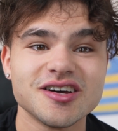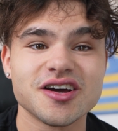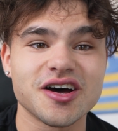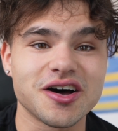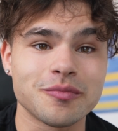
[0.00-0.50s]

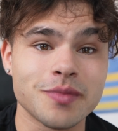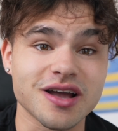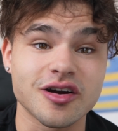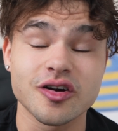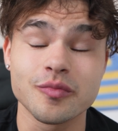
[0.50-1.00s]
My
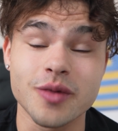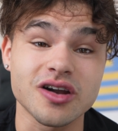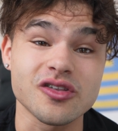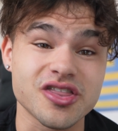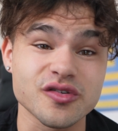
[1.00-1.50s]
current
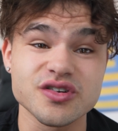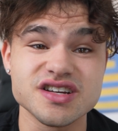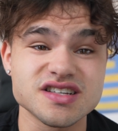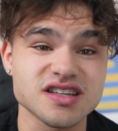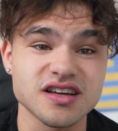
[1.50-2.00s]
Model 3
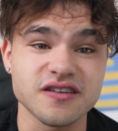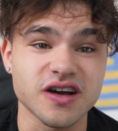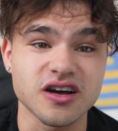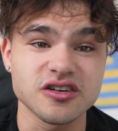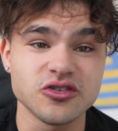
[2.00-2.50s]
is like
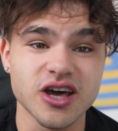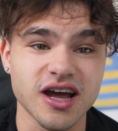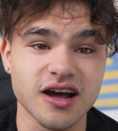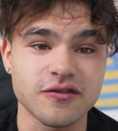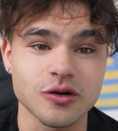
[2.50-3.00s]
valued at
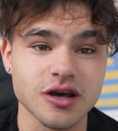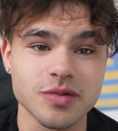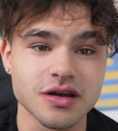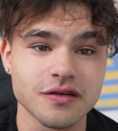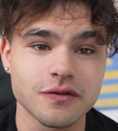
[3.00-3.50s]
half what I
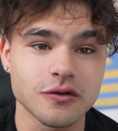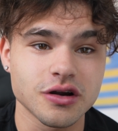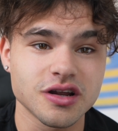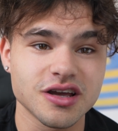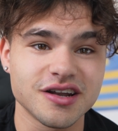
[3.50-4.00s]
paid
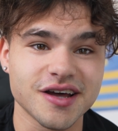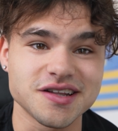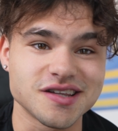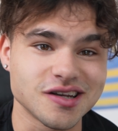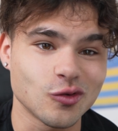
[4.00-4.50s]
for it, and I
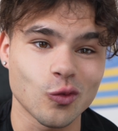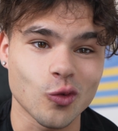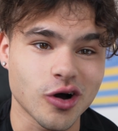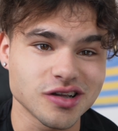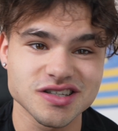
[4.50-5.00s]
didn't
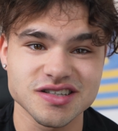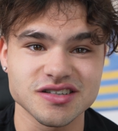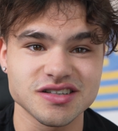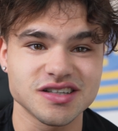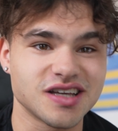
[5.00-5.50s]
want
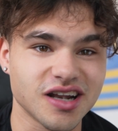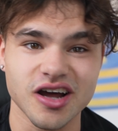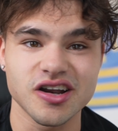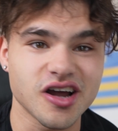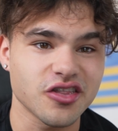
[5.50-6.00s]
to get
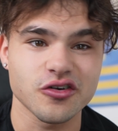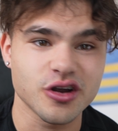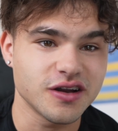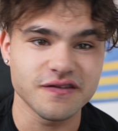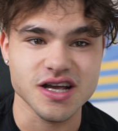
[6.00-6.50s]
another
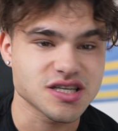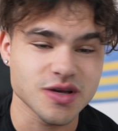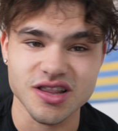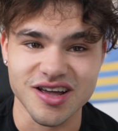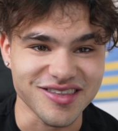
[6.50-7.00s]

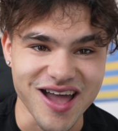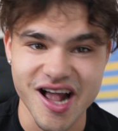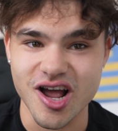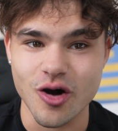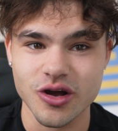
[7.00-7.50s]
investment like
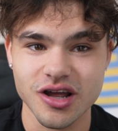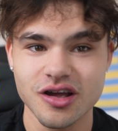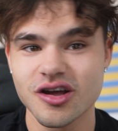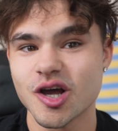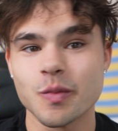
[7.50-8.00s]
that going
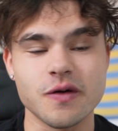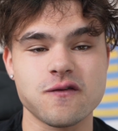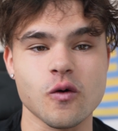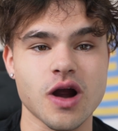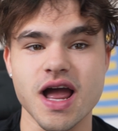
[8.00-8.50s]

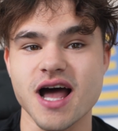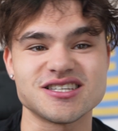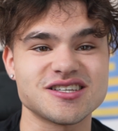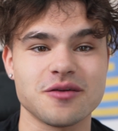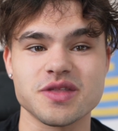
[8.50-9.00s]
before I
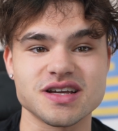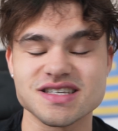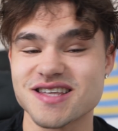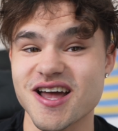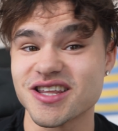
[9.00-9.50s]
had something
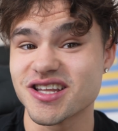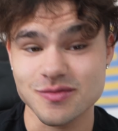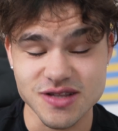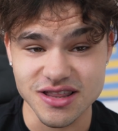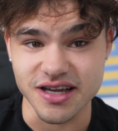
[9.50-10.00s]
steady
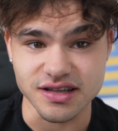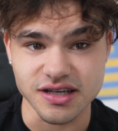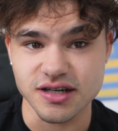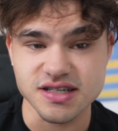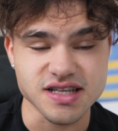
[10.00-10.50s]
that's likely
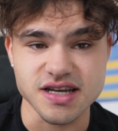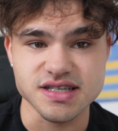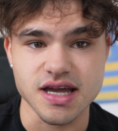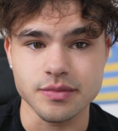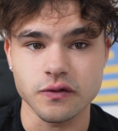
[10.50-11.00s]
gonna stay
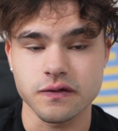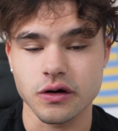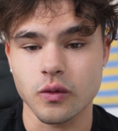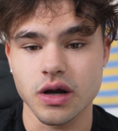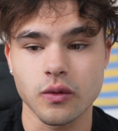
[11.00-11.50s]
stable for
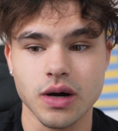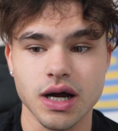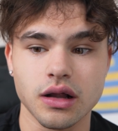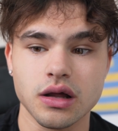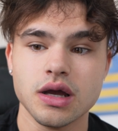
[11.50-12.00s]
quite a
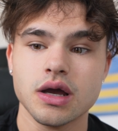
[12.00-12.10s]
while.